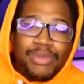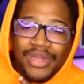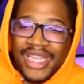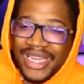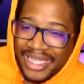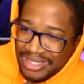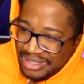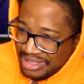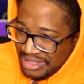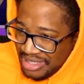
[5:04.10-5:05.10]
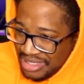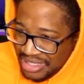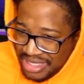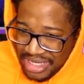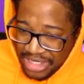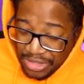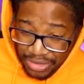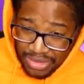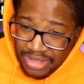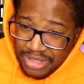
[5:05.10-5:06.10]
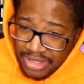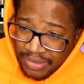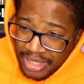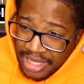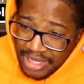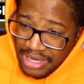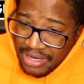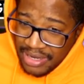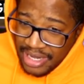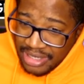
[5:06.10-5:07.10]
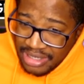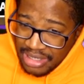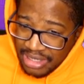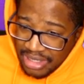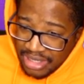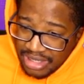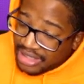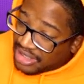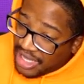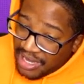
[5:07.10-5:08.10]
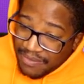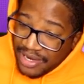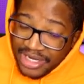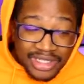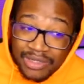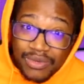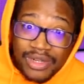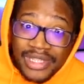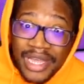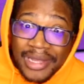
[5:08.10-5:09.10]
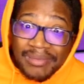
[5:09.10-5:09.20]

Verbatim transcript: in here. It do. Okay, all right. Another Cam Reddish didn't want that.